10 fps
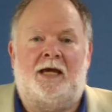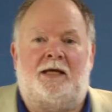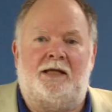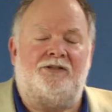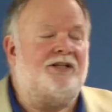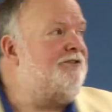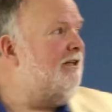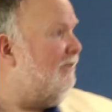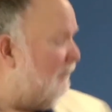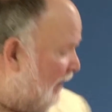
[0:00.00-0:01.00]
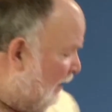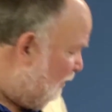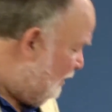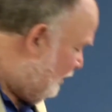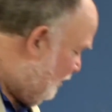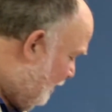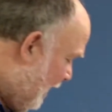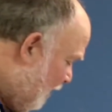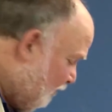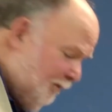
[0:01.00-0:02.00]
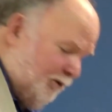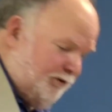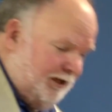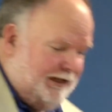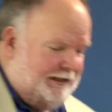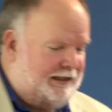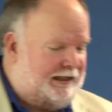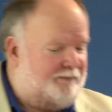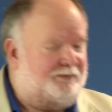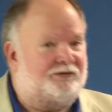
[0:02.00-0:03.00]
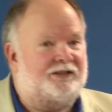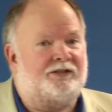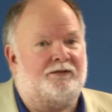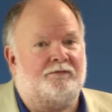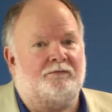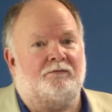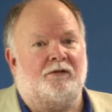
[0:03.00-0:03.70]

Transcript: Now, she says if an Aboriginal man were portrayed in that position,